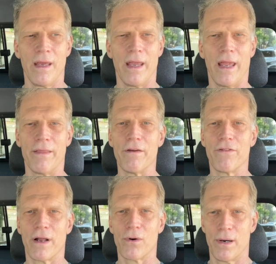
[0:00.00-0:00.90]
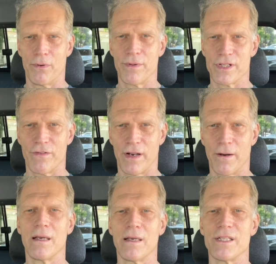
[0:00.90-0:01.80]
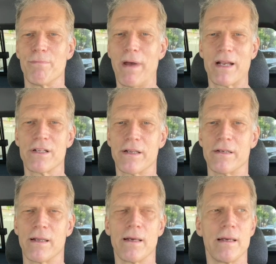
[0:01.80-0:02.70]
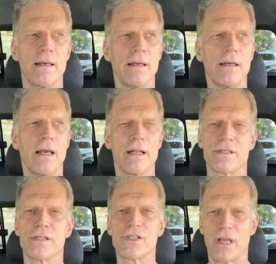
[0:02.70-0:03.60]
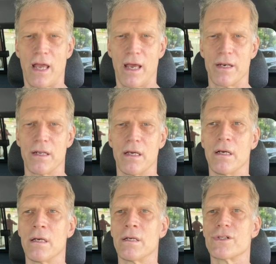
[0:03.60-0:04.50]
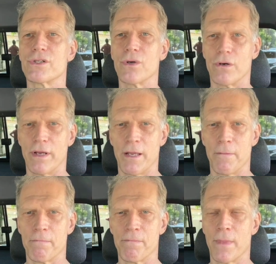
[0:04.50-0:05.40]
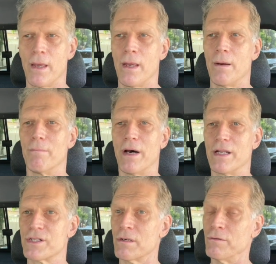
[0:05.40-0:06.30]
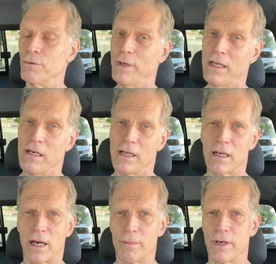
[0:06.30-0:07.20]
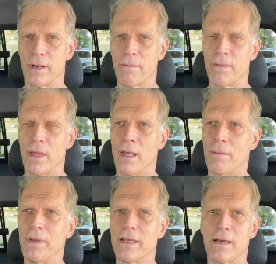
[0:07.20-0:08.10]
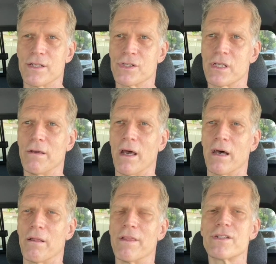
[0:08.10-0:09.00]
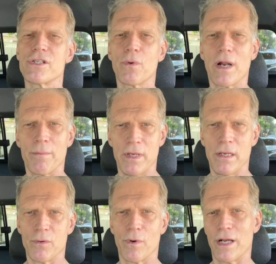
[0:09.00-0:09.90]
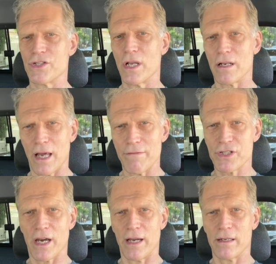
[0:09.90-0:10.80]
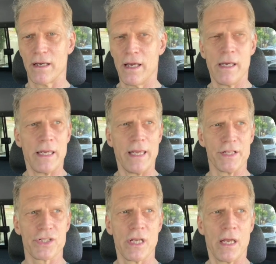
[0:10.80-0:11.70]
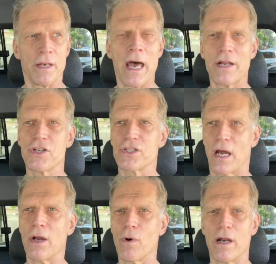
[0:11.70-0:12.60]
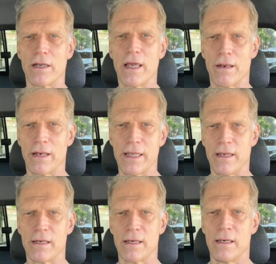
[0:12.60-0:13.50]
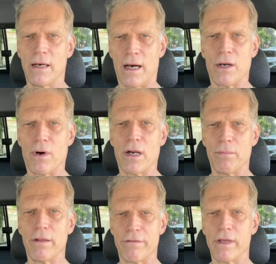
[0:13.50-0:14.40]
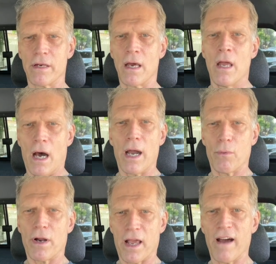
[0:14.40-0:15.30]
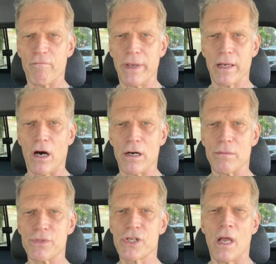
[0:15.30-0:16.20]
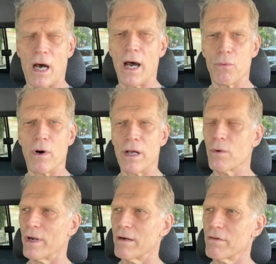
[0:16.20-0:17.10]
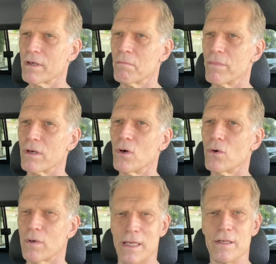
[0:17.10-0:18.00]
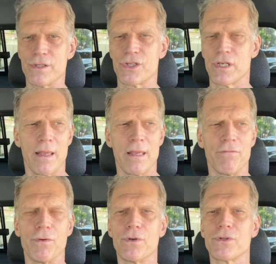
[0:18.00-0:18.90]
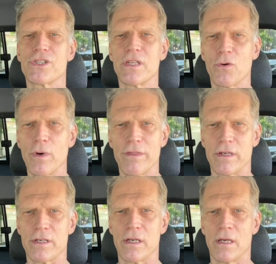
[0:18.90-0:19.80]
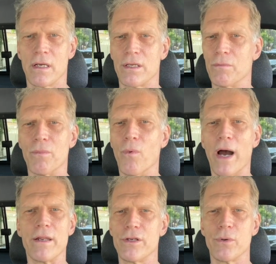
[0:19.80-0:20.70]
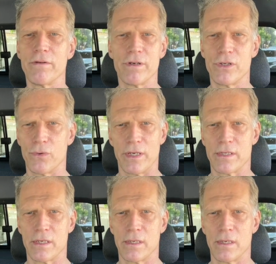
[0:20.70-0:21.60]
And they follow up with this fella. He's backslidden. And it's a sad story, but it's really common, because this is what I mean when I say lifestyle. It's not just, I want to get lean. I want to be thin. I want to have big arms. I want, whatever the goal is, if you don't stick with it, why did you even do it?